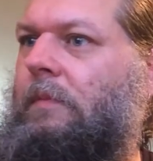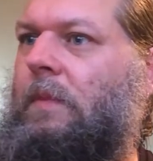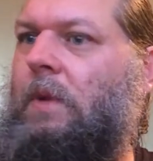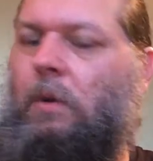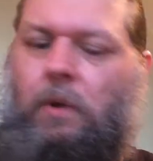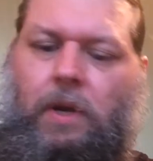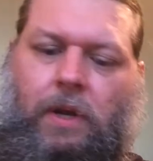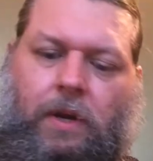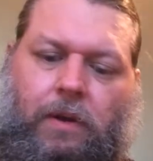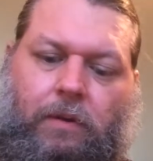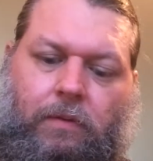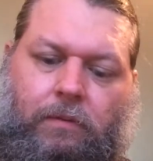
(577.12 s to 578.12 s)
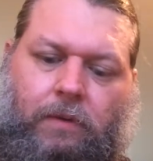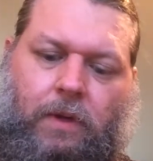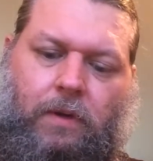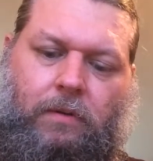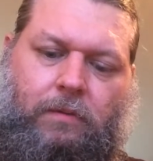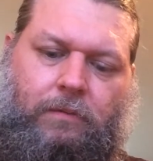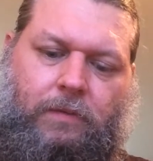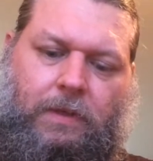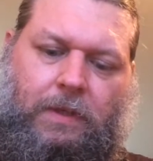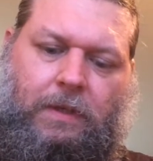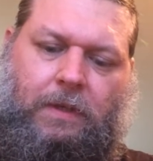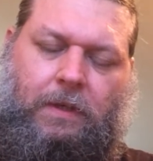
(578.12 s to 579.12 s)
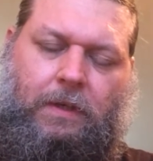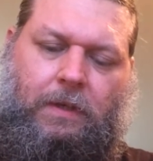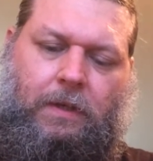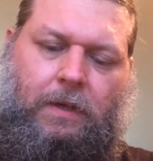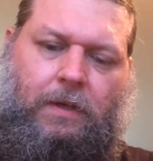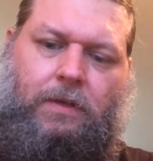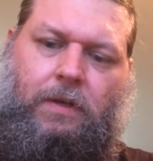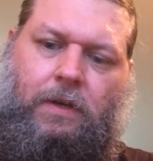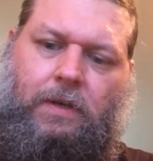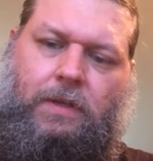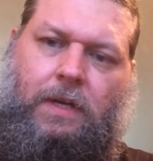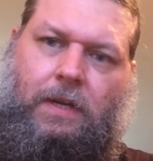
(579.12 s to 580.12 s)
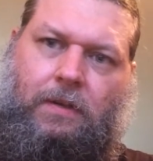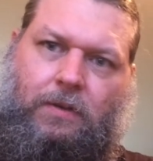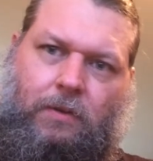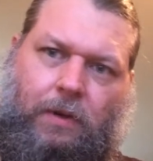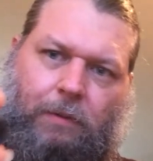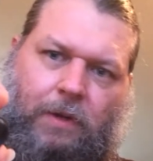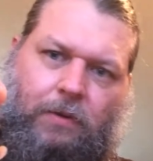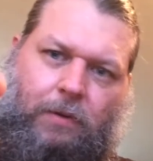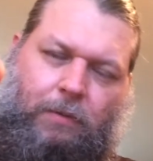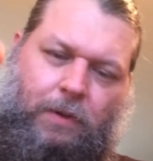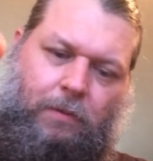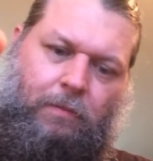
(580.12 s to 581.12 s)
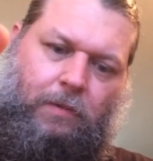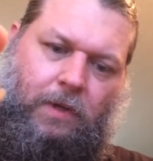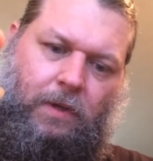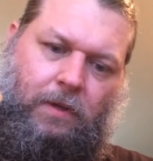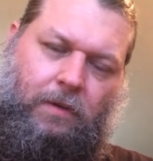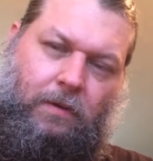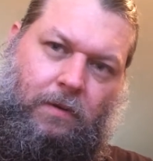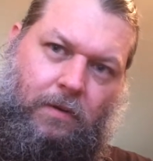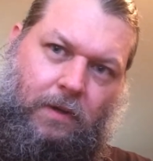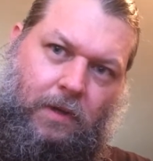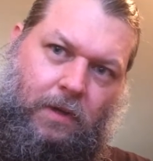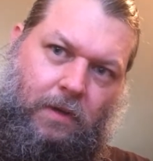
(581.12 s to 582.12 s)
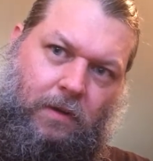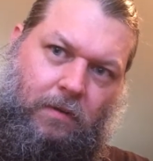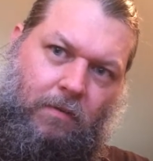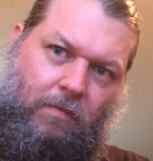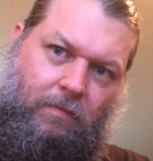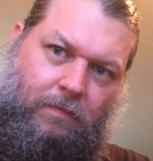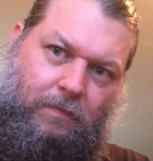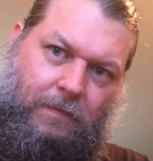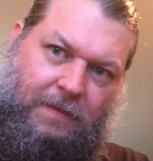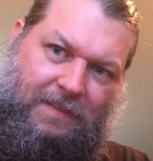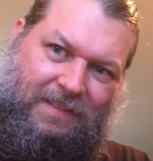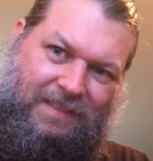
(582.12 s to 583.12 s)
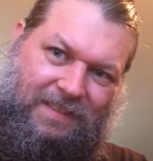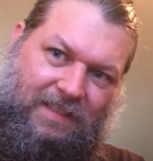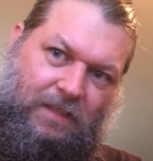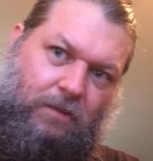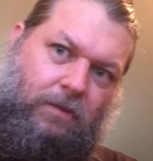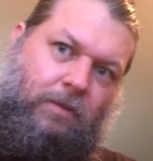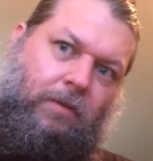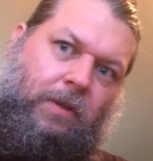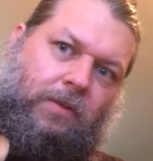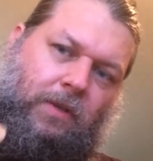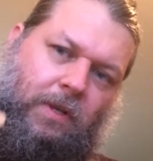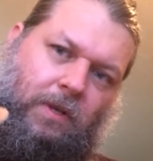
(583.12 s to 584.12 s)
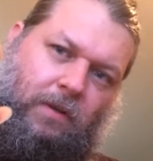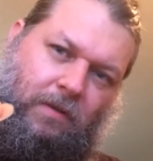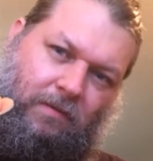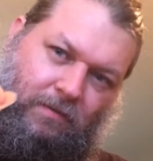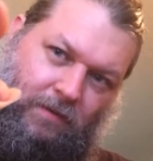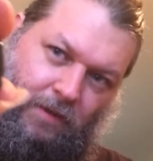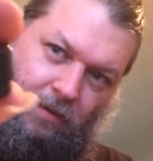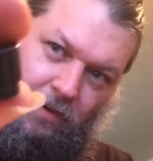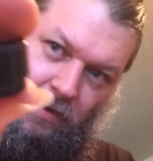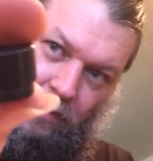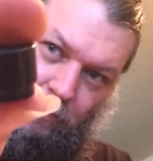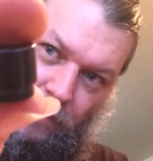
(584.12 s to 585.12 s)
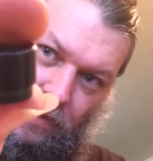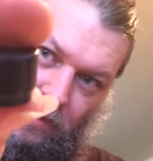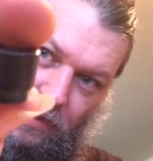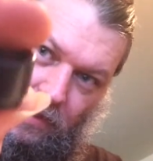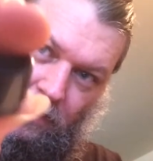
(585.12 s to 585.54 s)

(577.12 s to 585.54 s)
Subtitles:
What are you going to do, So here's that ceramic drip tip again. I don't know if you can see it too good, but that's